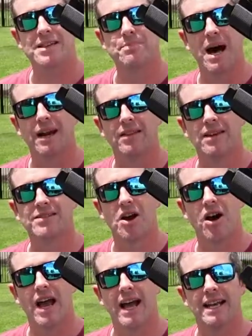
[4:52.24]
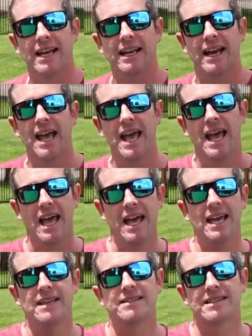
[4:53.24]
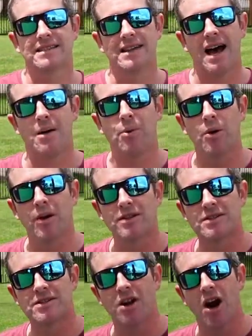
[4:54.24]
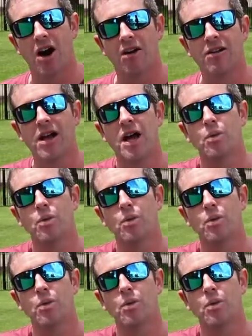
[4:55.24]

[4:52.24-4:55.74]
as part of this kayak kit is a star point style,